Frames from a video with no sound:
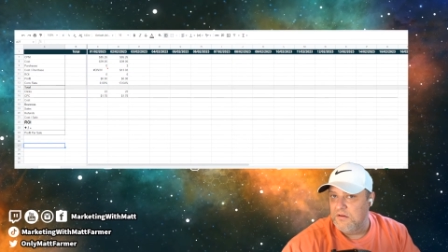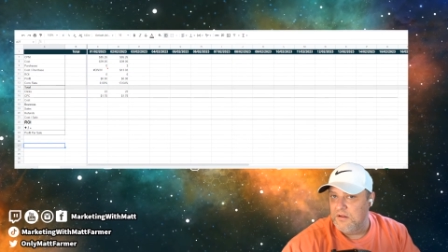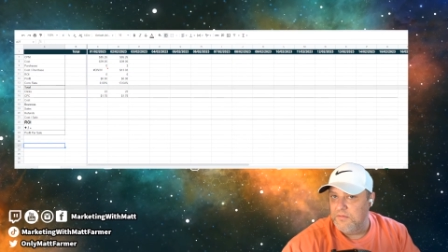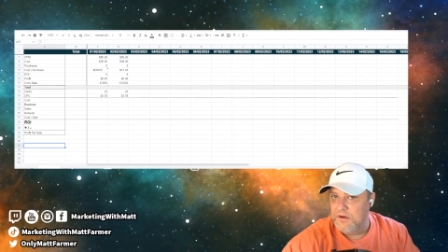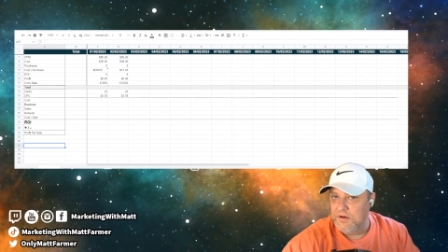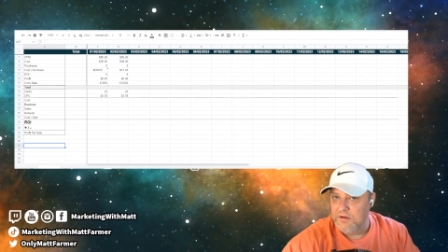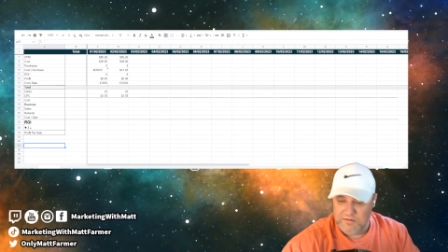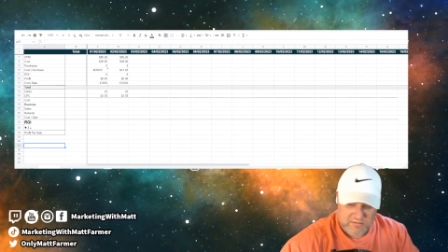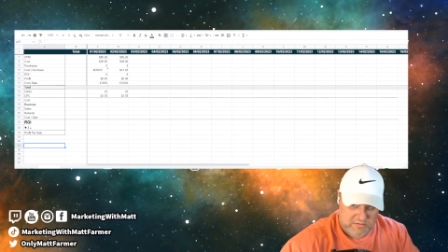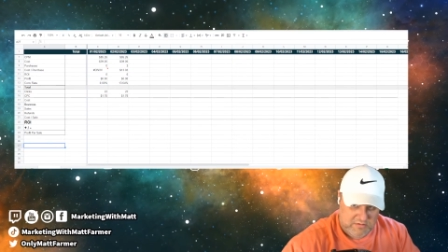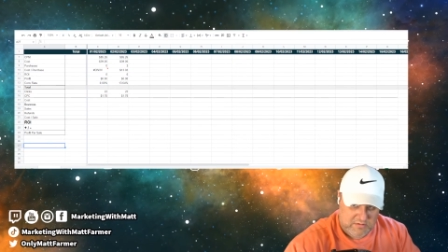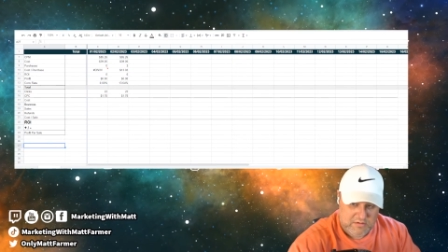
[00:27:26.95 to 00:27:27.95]
Let me do
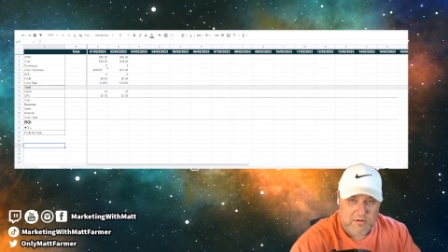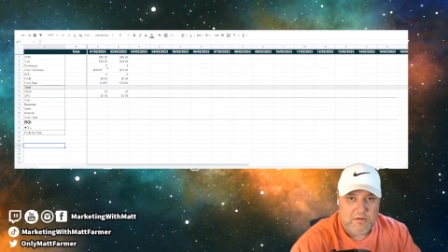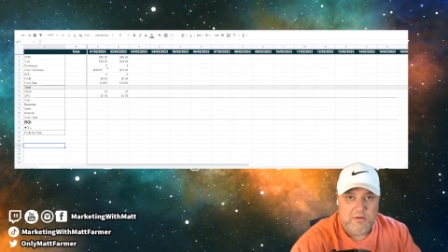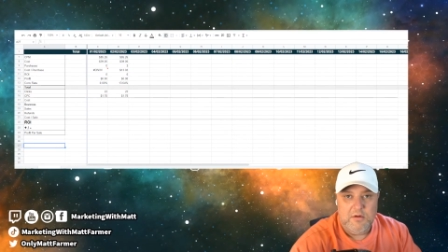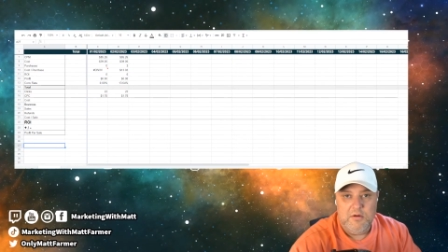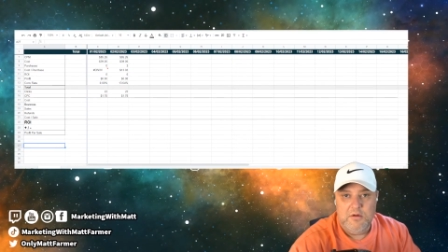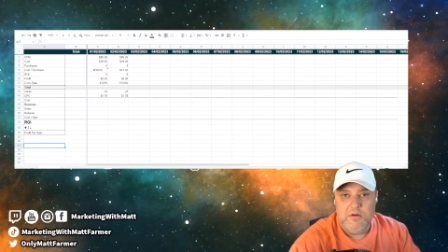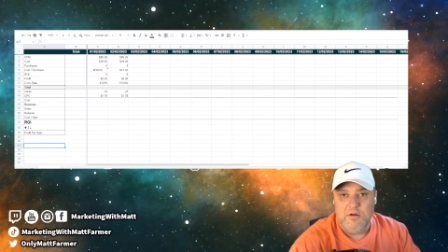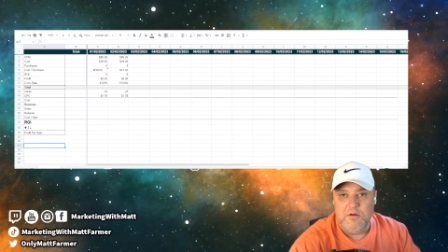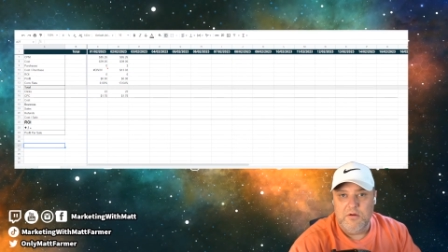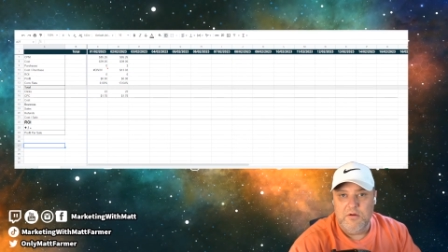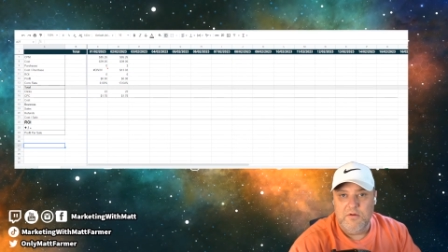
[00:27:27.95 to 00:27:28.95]

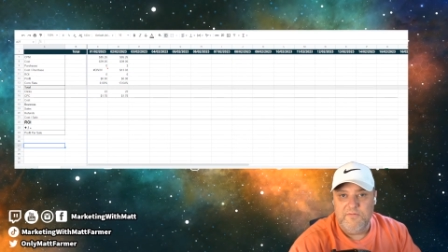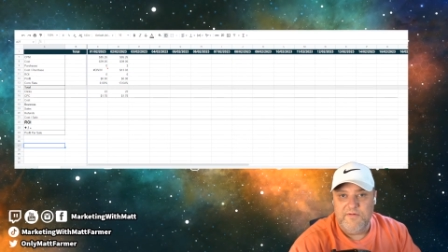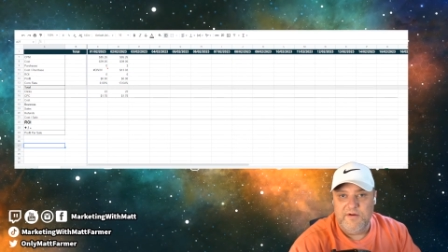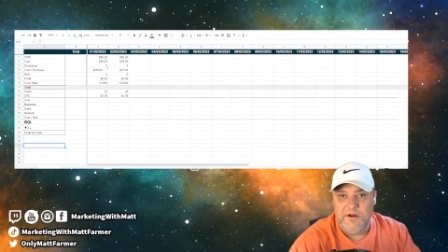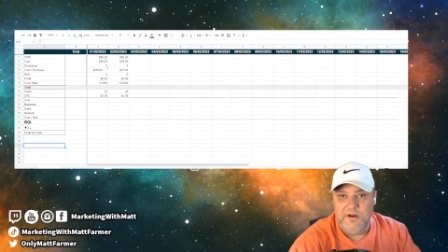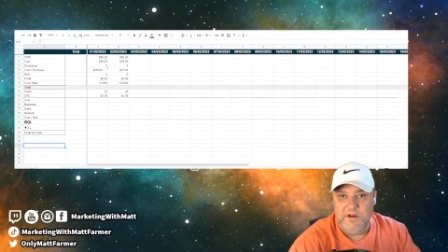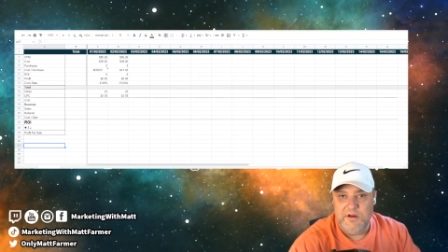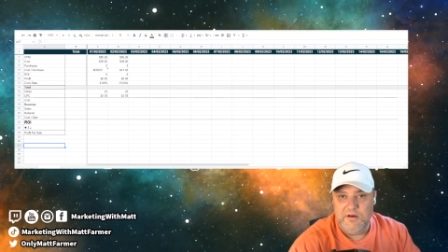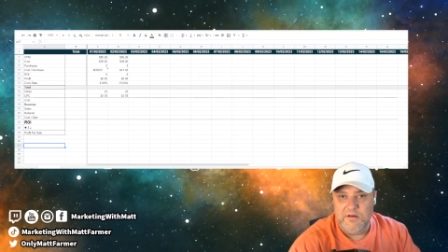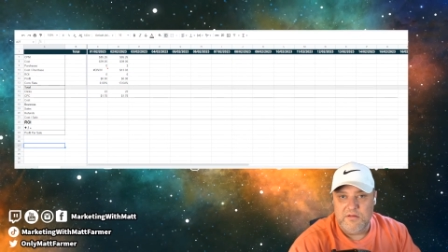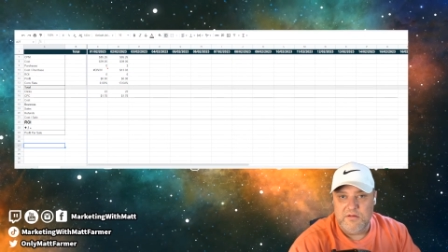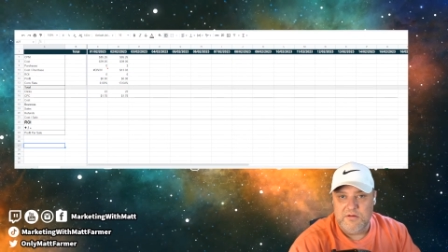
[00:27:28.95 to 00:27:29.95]
Google
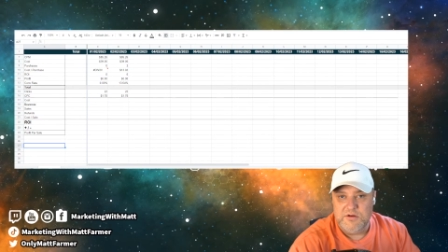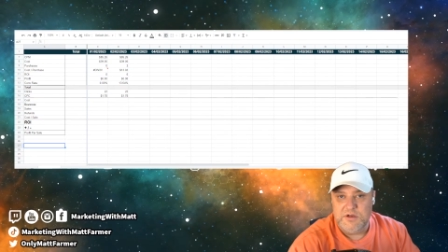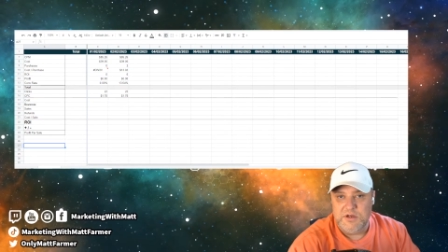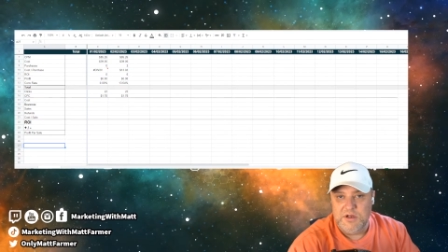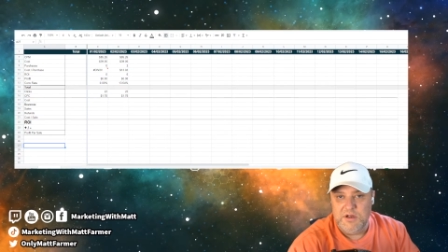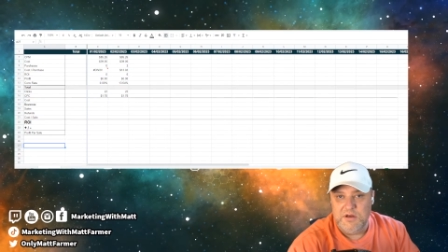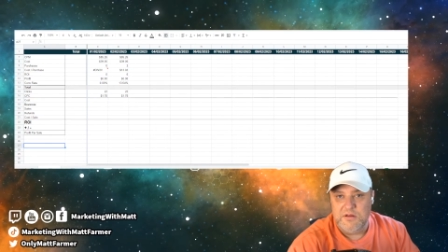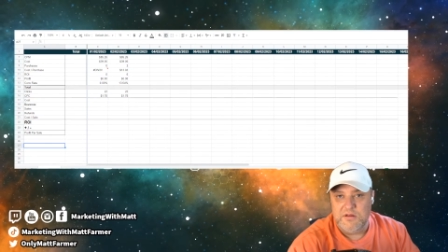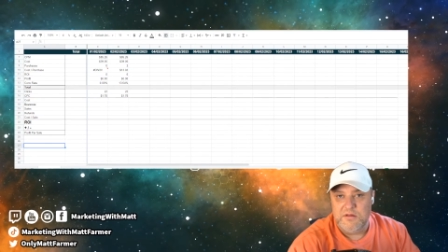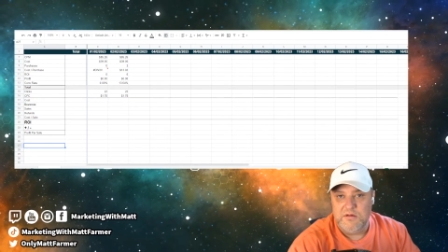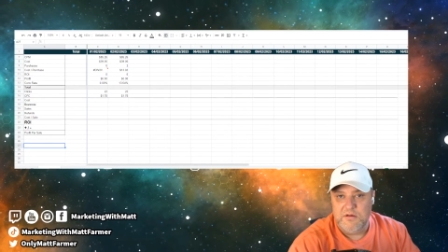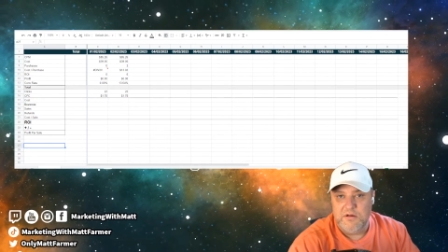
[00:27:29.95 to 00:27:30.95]
Finance Sheets
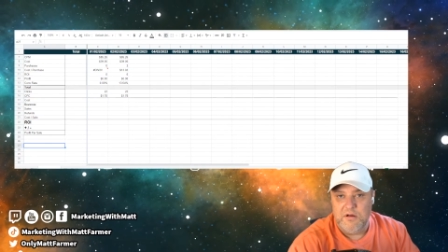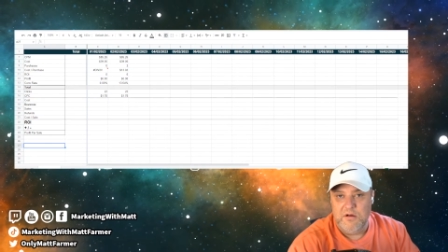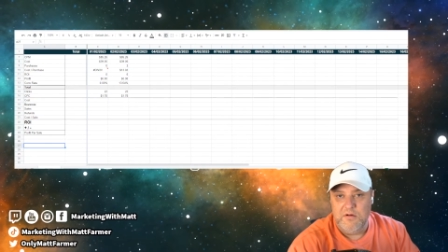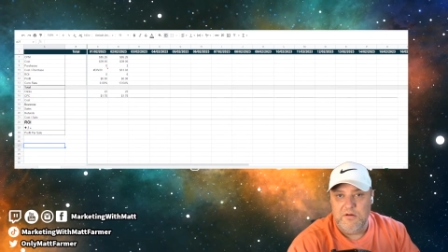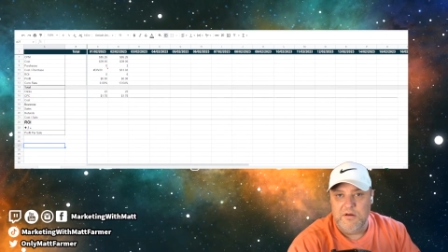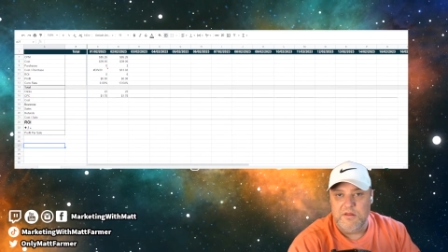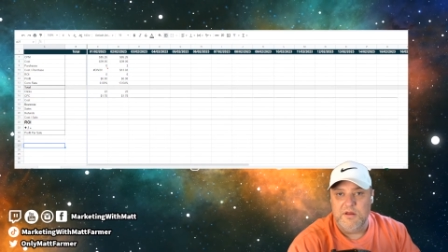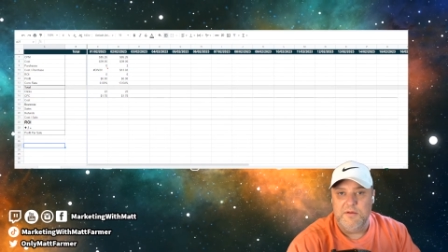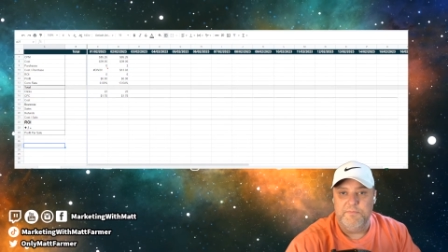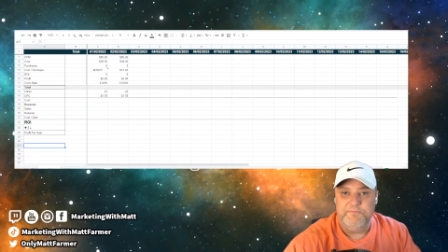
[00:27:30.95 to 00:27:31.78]
currency.